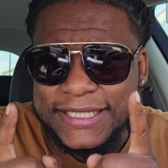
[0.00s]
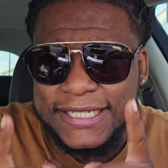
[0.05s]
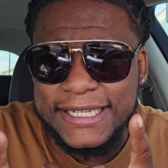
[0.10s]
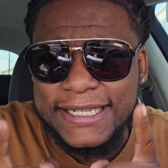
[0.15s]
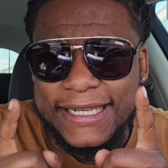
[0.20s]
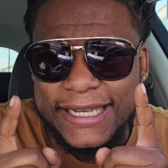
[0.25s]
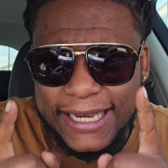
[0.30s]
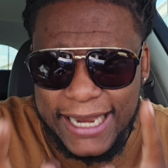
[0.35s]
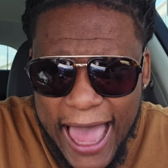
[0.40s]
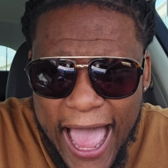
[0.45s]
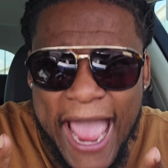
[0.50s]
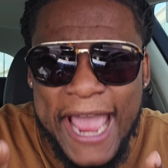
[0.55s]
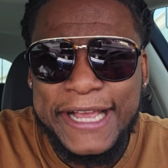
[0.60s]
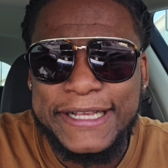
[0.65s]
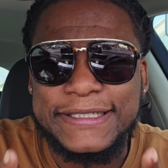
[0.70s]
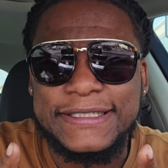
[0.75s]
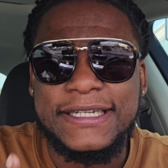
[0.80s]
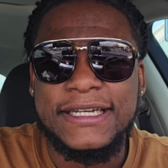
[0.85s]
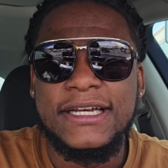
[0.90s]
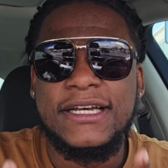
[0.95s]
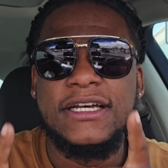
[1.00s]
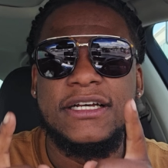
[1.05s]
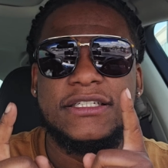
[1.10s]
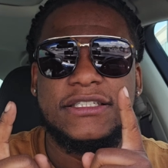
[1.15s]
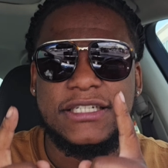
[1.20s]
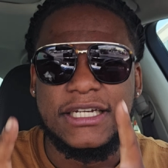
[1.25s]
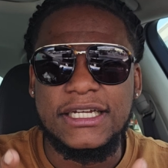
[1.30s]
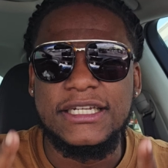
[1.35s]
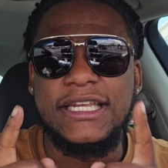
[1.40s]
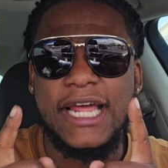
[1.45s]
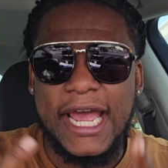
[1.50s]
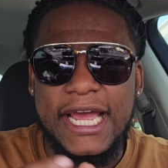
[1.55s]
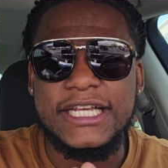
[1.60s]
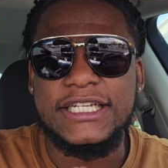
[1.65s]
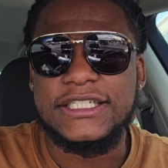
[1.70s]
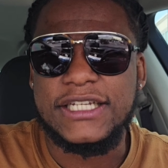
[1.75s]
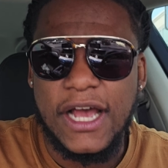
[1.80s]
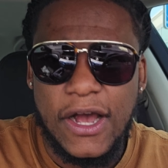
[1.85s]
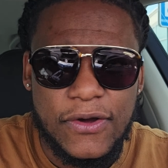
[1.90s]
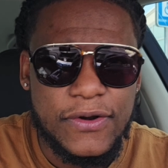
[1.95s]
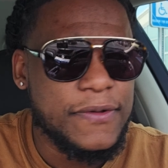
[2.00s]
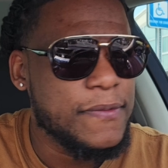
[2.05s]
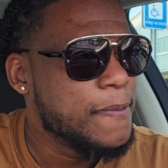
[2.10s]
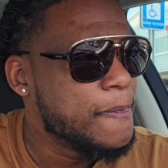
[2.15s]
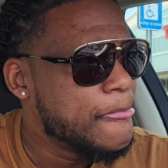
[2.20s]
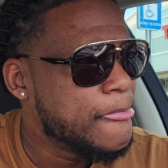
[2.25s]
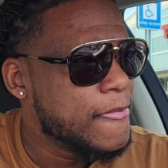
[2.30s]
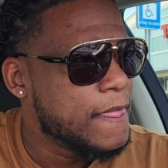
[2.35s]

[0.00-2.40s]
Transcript: to light today, shouted.